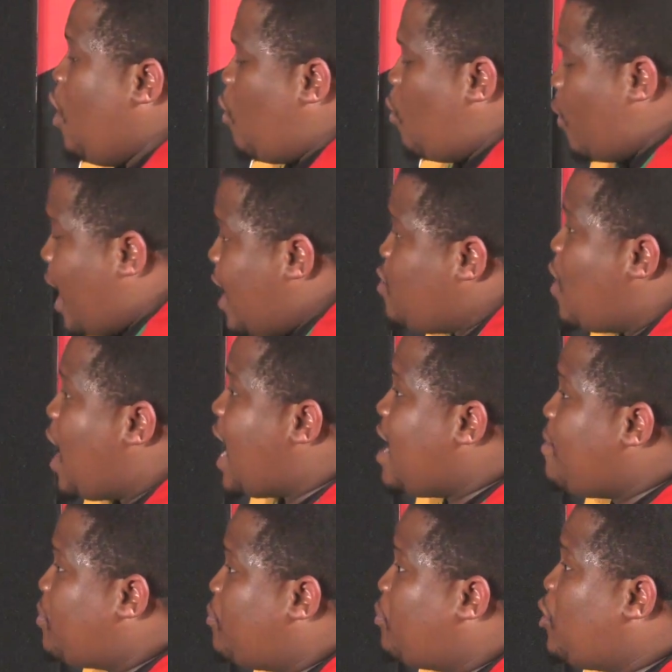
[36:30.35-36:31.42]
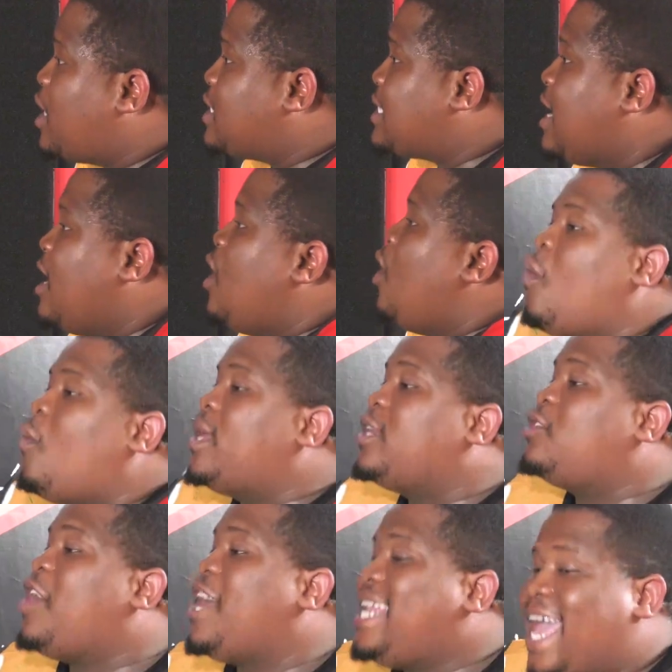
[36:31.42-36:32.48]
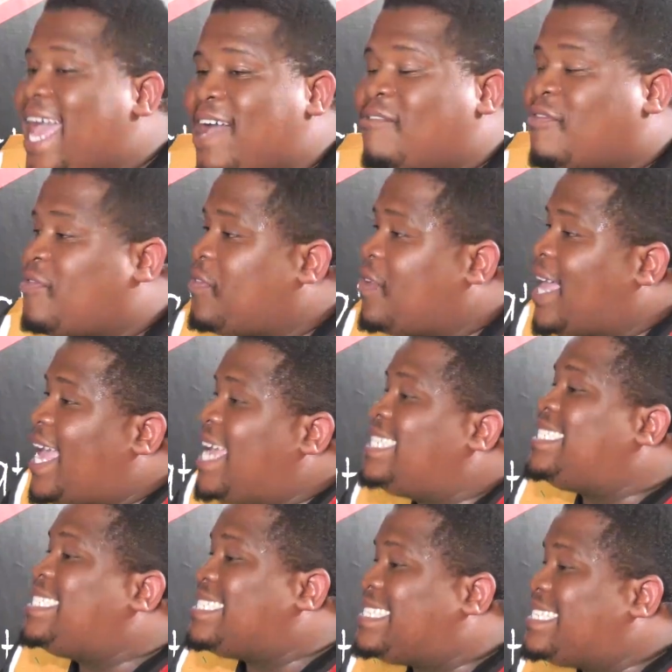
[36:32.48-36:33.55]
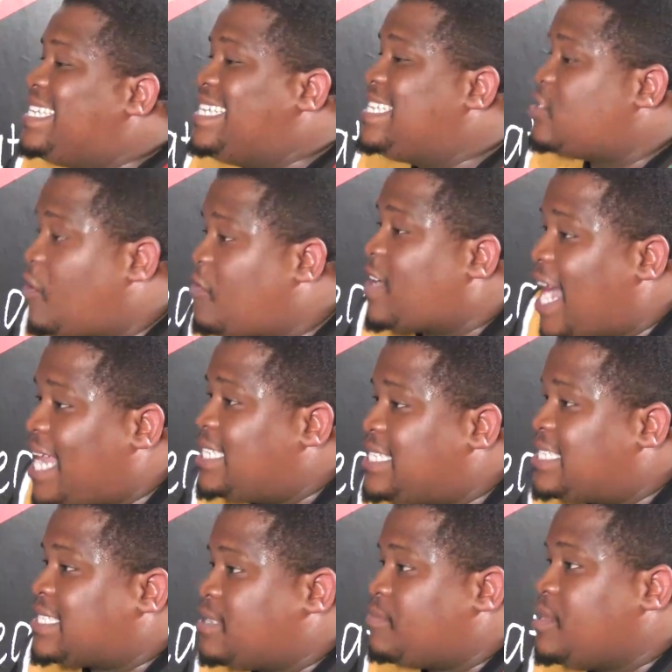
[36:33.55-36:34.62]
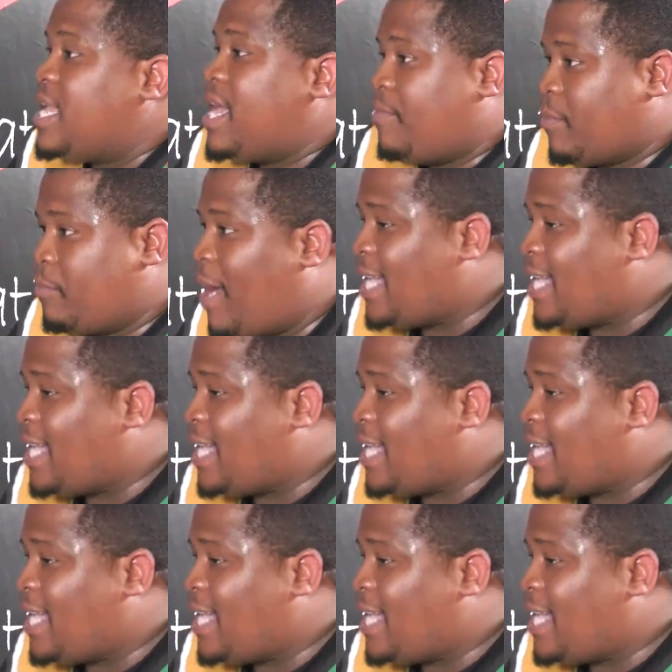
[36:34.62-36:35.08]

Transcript: where you are able, because we do not have a disease of cultism here.